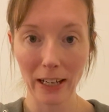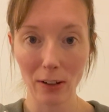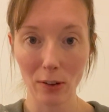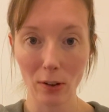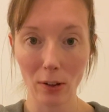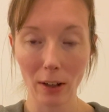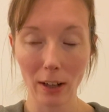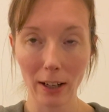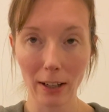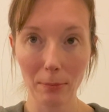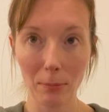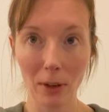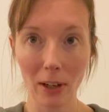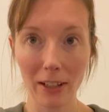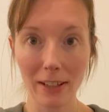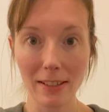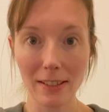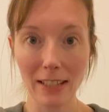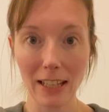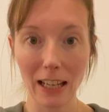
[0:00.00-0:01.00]
or I might
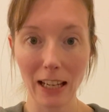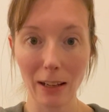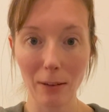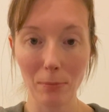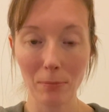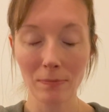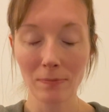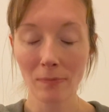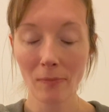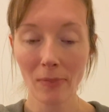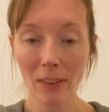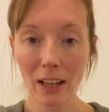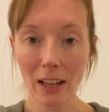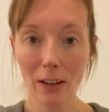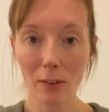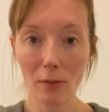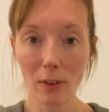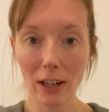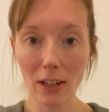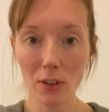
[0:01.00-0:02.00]
seem
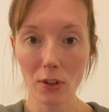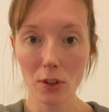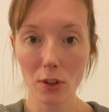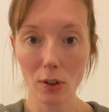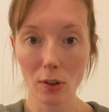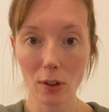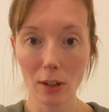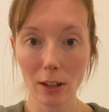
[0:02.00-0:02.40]
irrational,